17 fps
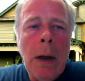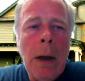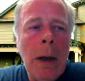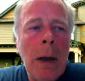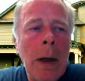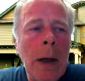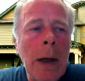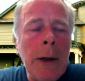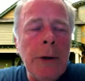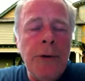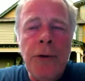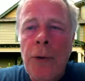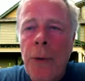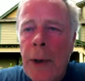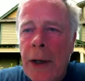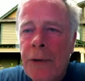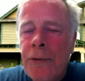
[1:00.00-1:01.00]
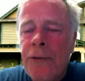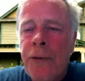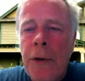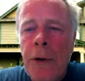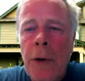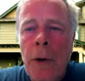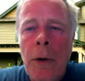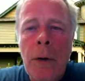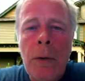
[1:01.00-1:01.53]
I do
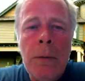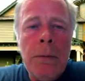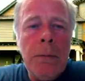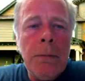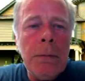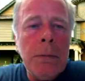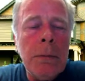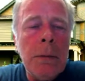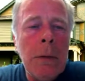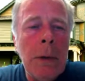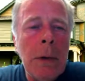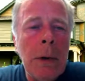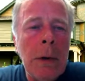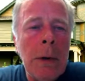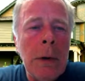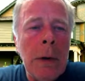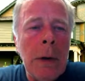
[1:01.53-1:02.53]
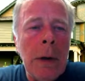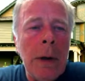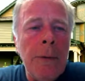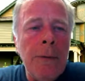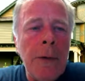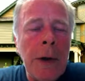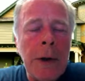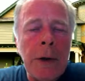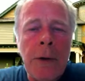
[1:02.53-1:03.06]
SEO. I've
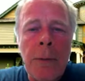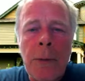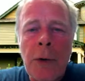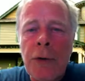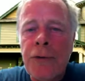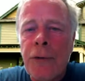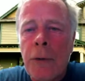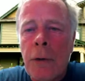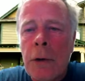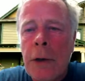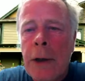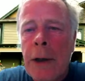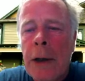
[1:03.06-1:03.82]
got a commercial cleaning